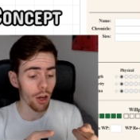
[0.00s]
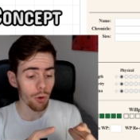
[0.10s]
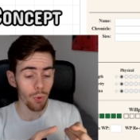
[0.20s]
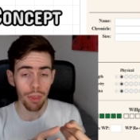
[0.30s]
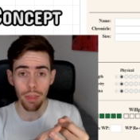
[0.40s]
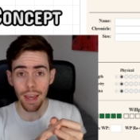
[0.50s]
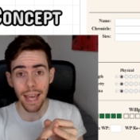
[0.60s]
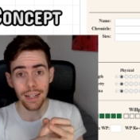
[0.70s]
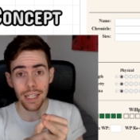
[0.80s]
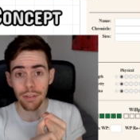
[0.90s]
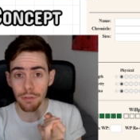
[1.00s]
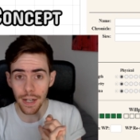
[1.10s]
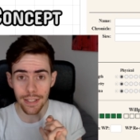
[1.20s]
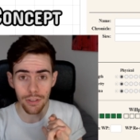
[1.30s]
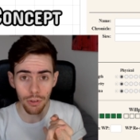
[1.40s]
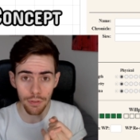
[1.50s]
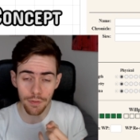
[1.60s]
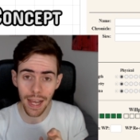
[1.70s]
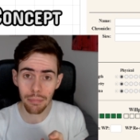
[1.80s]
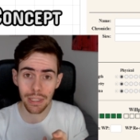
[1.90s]
whether they had any friends or
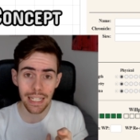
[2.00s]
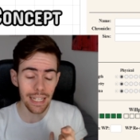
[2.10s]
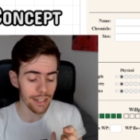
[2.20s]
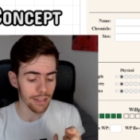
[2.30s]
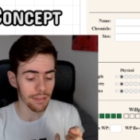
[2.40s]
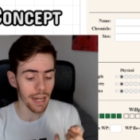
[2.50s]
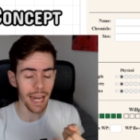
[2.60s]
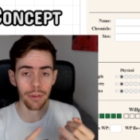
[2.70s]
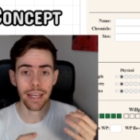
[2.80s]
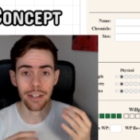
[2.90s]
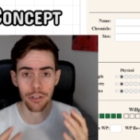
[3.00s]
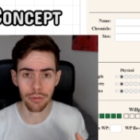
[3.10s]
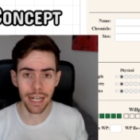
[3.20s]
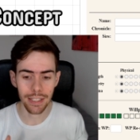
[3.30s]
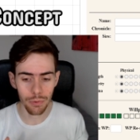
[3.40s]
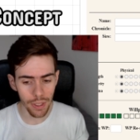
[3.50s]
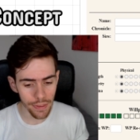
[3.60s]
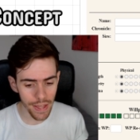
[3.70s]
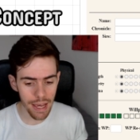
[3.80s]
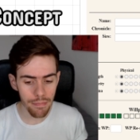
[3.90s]
family and how they interacted
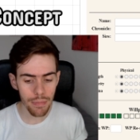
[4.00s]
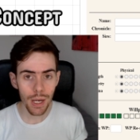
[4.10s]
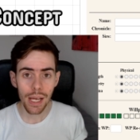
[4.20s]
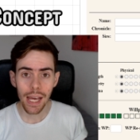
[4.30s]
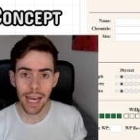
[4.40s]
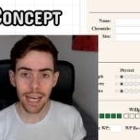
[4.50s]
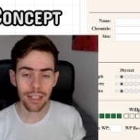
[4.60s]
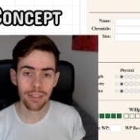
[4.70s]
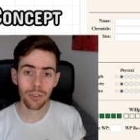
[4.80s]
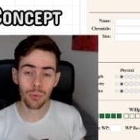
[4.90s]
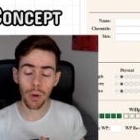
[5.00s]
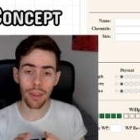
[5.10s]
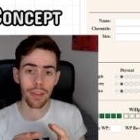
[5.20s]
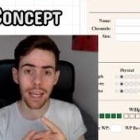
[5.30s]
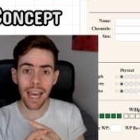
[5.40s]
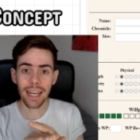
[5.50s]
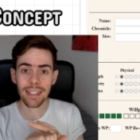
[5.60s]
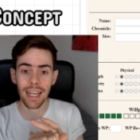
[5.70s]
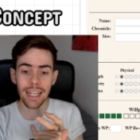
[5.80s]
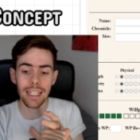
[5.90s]
with them, and whether they
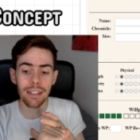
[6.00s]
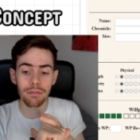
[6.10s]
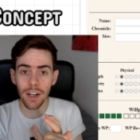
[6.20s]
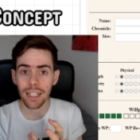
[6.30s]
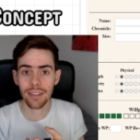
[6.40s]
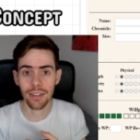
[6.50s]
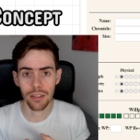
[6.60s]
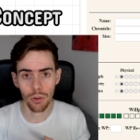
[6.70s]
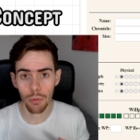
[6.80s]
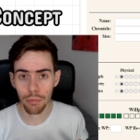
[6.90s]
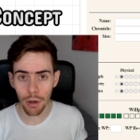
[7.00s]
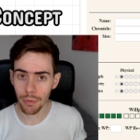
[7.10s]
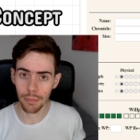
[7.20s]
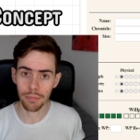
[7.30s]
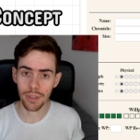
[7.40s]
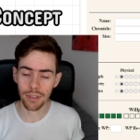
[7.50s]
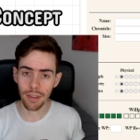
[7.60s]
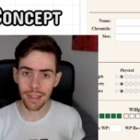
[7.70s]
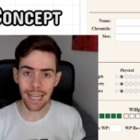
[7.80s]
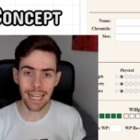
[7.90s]
had any vices or problems
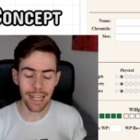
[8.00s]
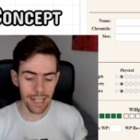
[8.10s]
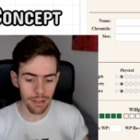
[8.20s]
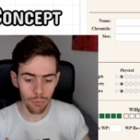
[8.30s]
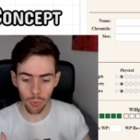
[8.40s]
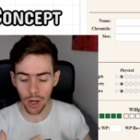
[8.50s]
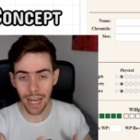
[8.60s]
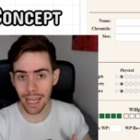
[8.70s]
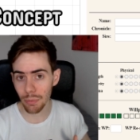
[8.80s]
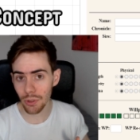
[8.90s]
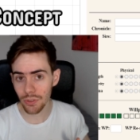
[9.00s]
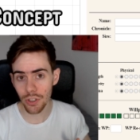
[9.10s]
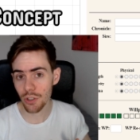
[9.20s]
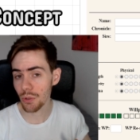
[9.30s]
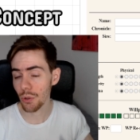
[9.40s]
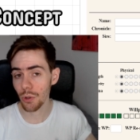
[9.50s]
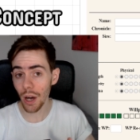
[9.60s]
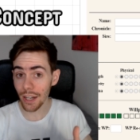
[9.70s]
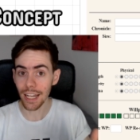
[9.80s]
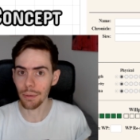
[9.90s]
that they were able to or
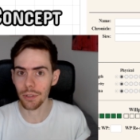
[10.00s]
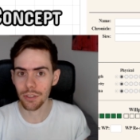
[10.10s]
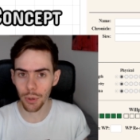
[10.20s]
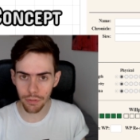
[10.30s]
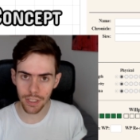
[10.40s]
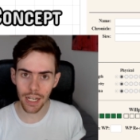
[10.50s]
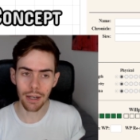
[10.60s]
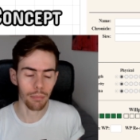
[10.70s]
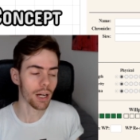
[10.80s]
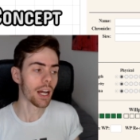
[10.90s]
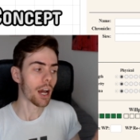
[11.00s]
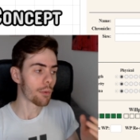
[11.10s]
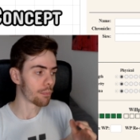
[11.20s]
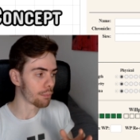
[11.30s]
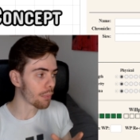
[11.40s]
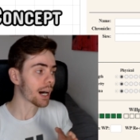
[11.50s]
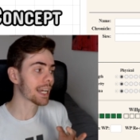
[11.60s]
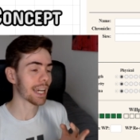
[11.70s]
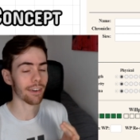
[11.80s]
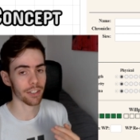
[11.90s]
unable to overcome. My
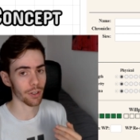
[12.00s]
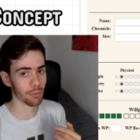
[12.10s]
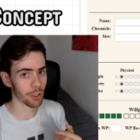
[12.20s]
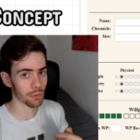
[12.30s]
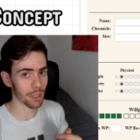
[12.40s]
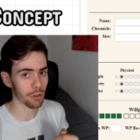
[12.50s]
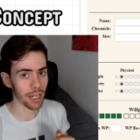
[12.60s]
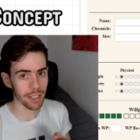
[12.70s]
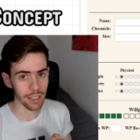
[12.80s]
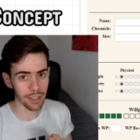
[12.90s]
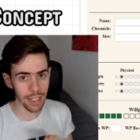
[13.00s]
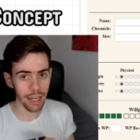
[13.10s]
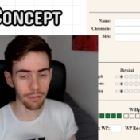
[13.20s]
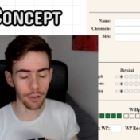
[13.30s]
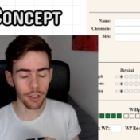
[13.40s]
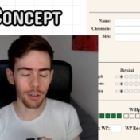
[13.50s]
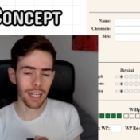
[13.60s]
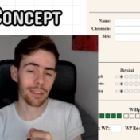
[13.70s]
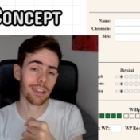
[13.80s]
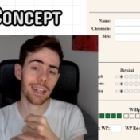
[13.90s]
character I'm going to be creating today for you
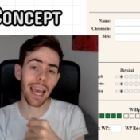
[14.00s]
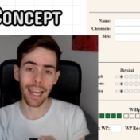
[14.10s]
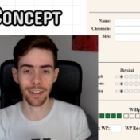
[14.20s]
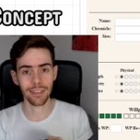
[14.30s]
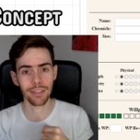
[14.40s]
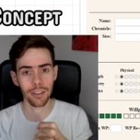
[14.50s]
is an ex